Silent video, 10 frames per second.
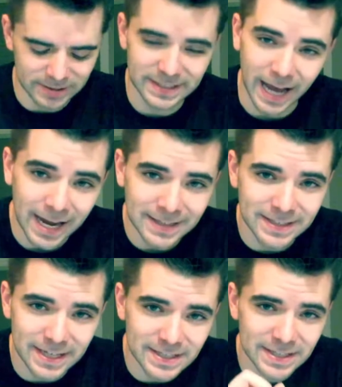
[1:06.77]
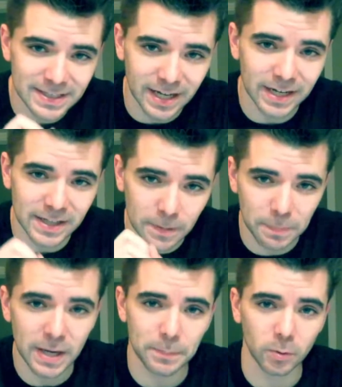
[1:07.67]
scientists studied the
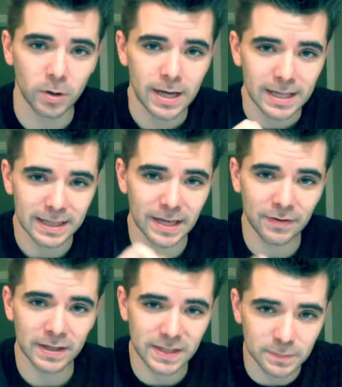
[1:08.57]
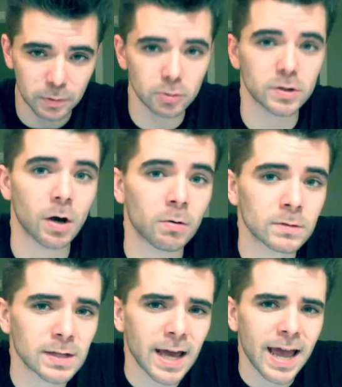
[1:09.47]
people living in these blue
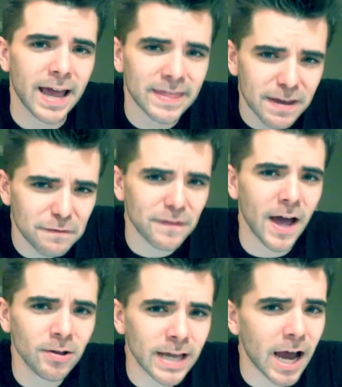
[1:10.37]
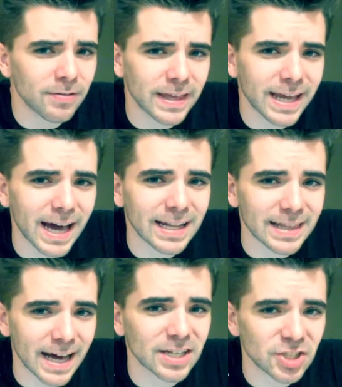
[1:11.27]
zones, and they found out they got a
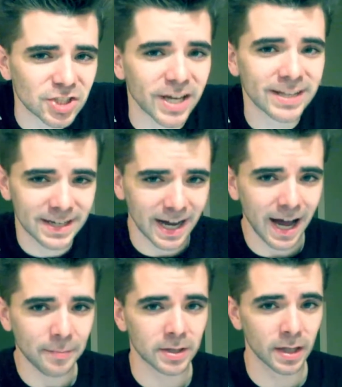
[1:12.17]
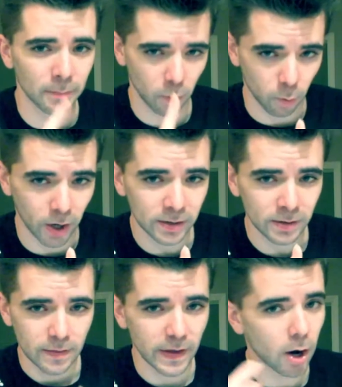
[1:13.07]
lot of shit in common. Number
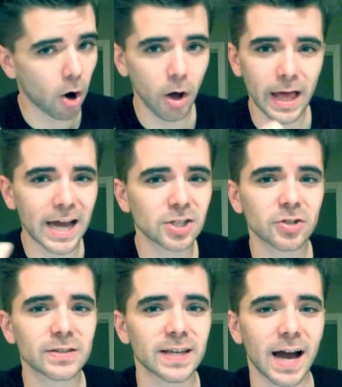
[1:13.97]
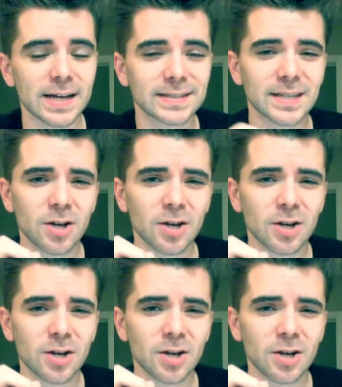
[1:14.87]
1, they all exercised